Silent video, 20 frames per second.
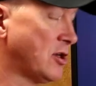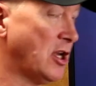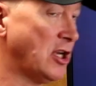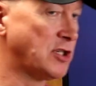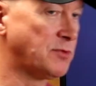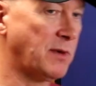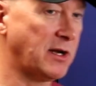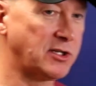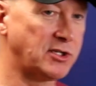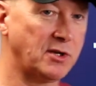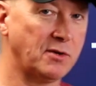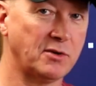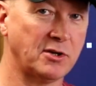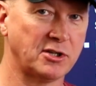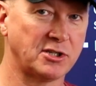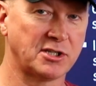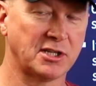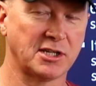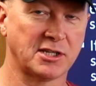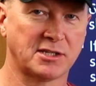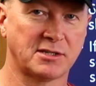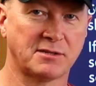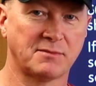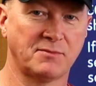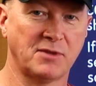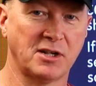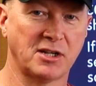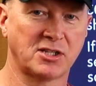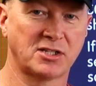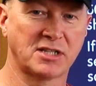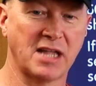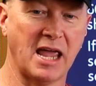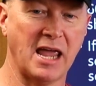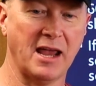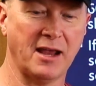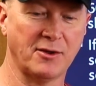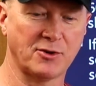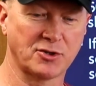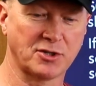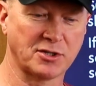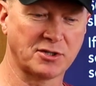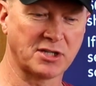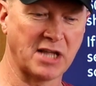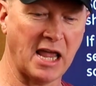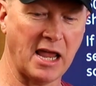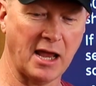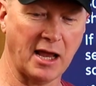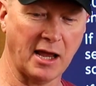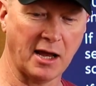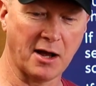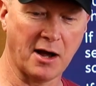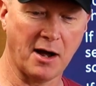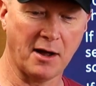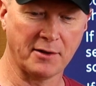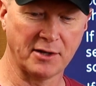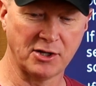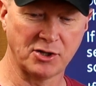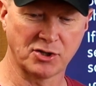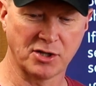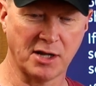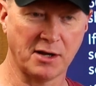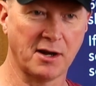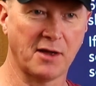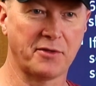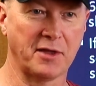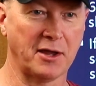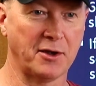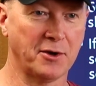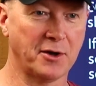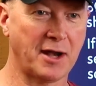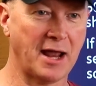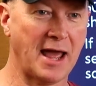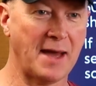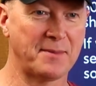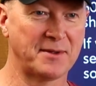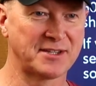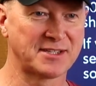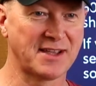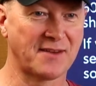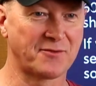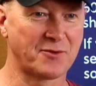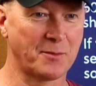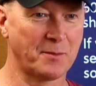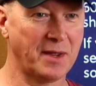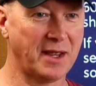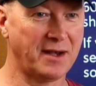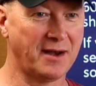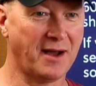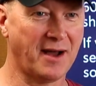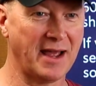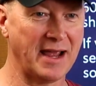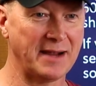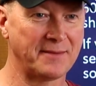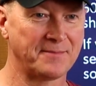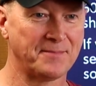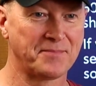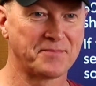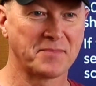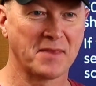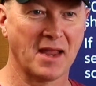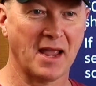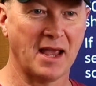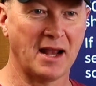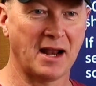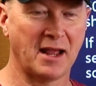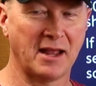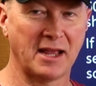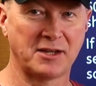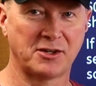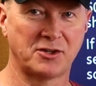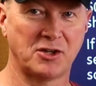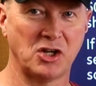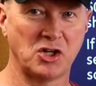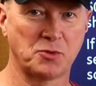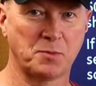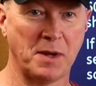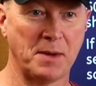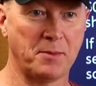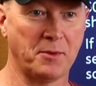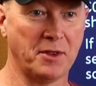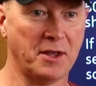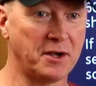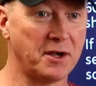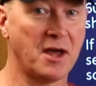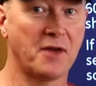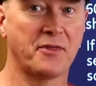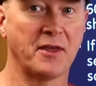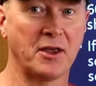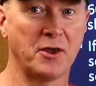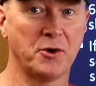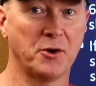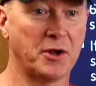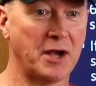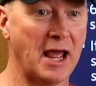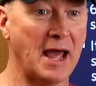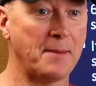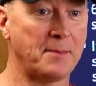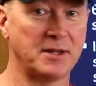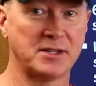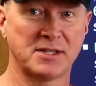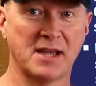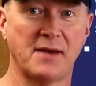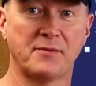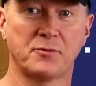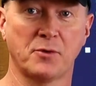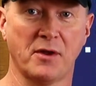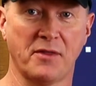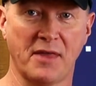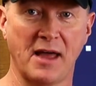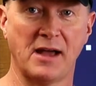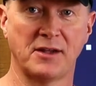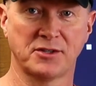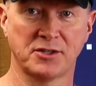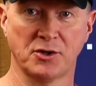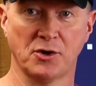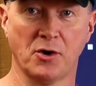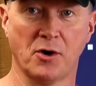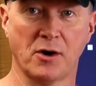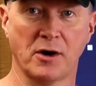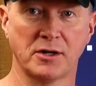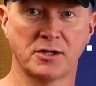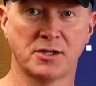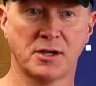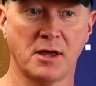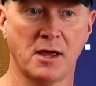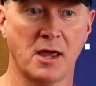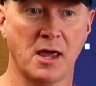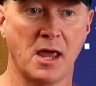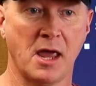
to teach my students this saying. There's a saying in college that nothing good happens after midnight, and I like to teach people that nothing good happens after 1,000 yards.